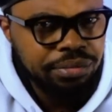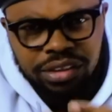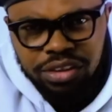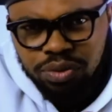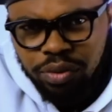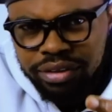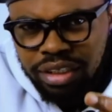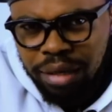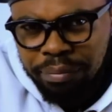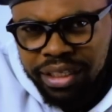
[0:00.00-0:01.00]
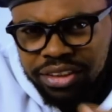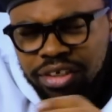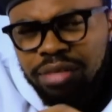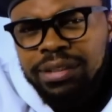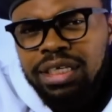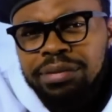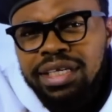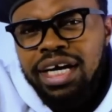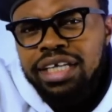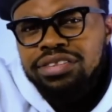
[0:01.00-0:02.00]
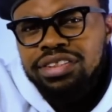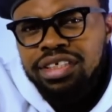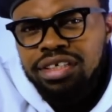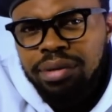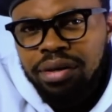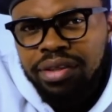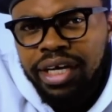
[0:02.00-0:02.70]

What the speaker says: This is what a pastor Abel Damina had to say about